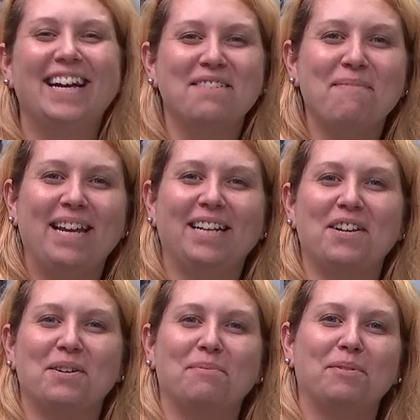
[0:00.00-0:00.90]
I'm Hannah
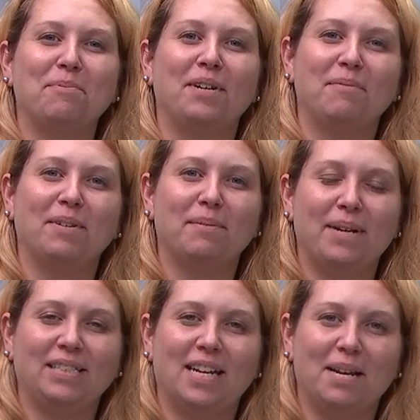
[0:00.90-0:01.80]
Combs, reporting with the
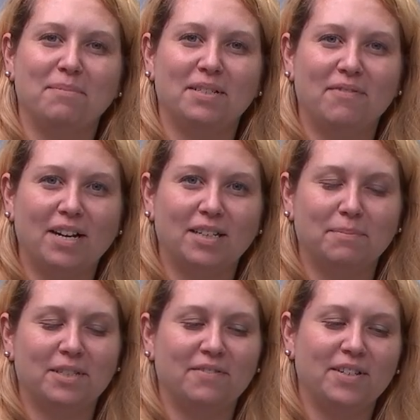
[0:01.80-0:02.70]
Bay Times and Record
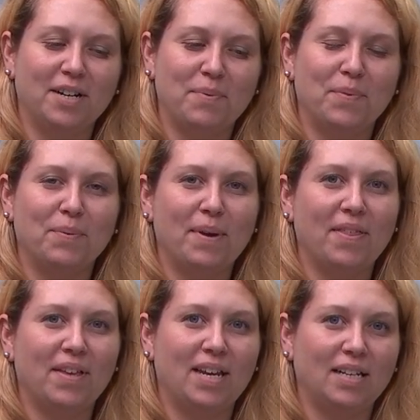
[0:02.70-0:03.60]
Observer, and we're
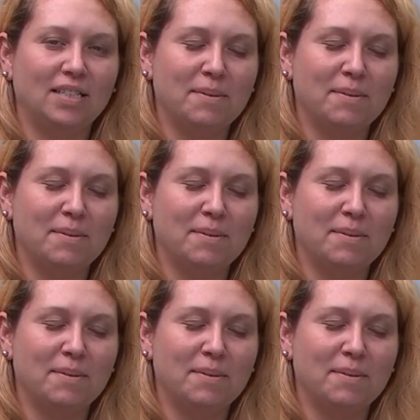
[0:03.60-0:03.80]
with Annette